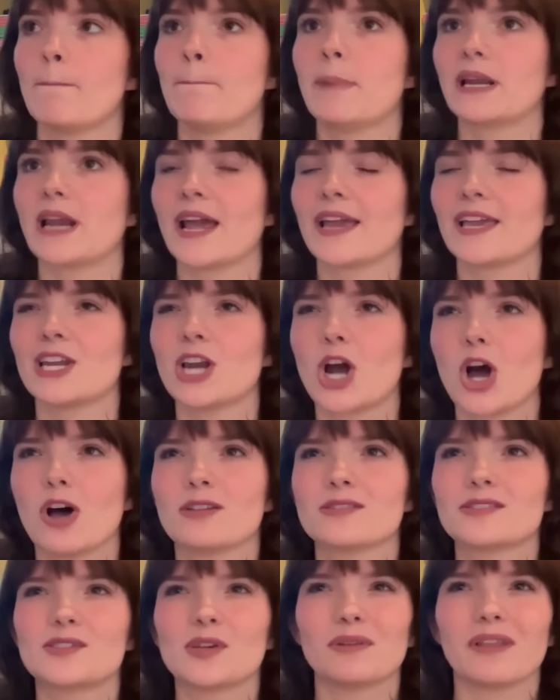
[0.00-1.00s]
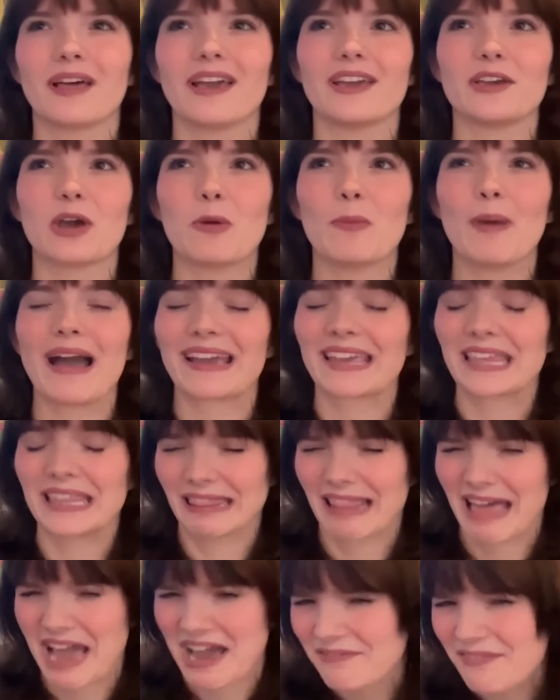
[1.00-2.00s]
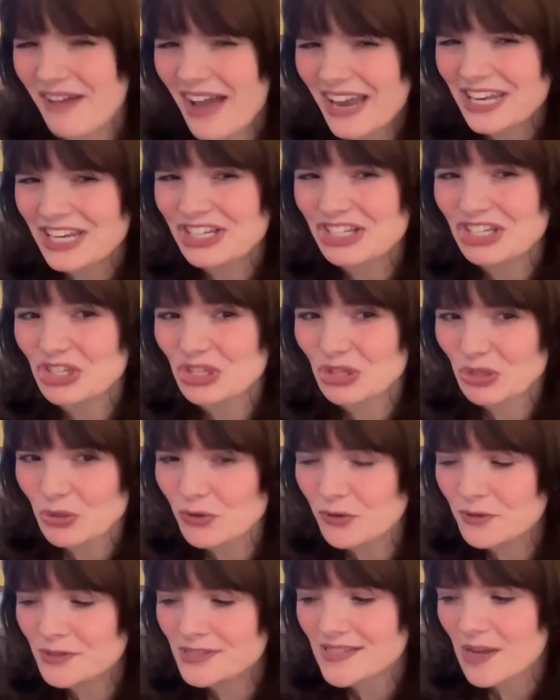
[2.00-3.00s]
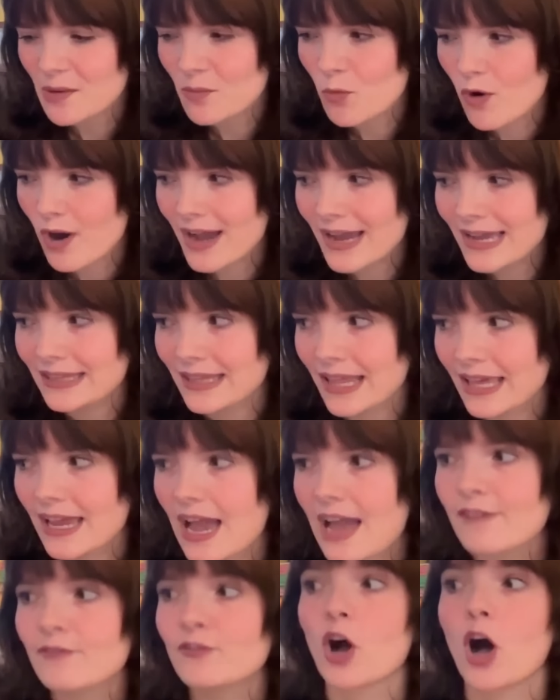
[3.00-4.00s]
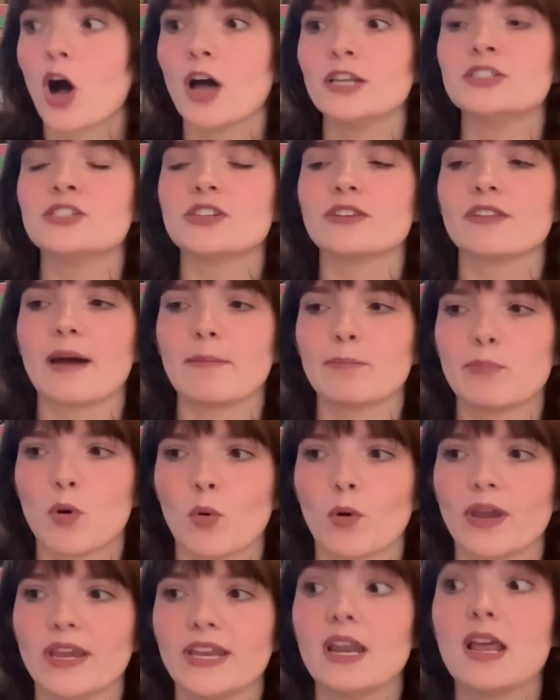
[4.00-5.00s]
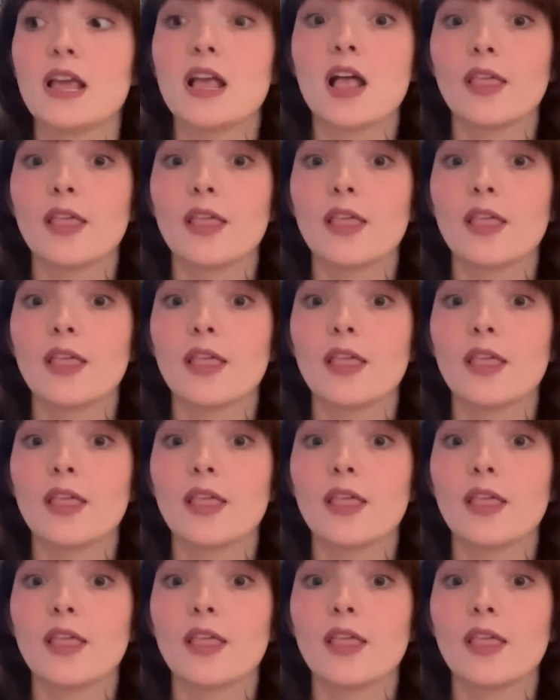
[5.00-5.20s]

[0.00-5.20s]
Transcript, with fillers: but i can also like go back and laugh at it too somewhat like i've gotten to that point